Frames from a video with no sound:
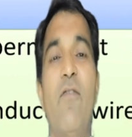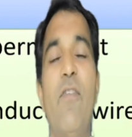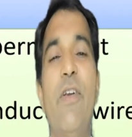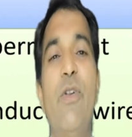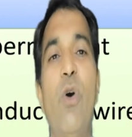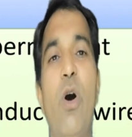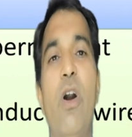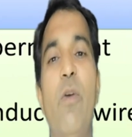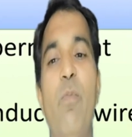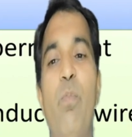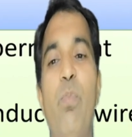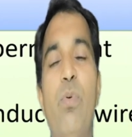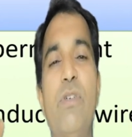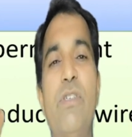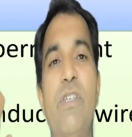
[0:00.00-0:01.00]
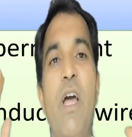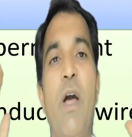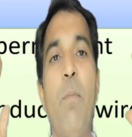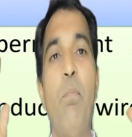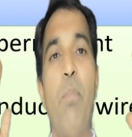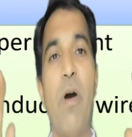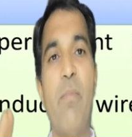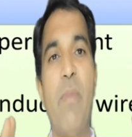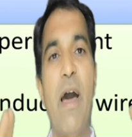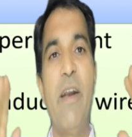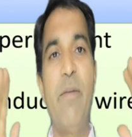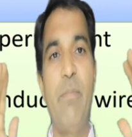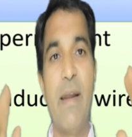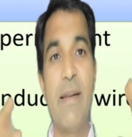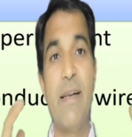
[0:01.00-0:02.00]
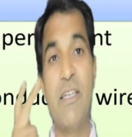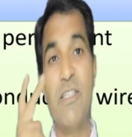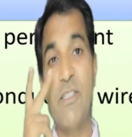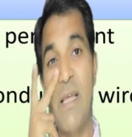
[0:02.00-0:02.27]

we don't put permanent magnets.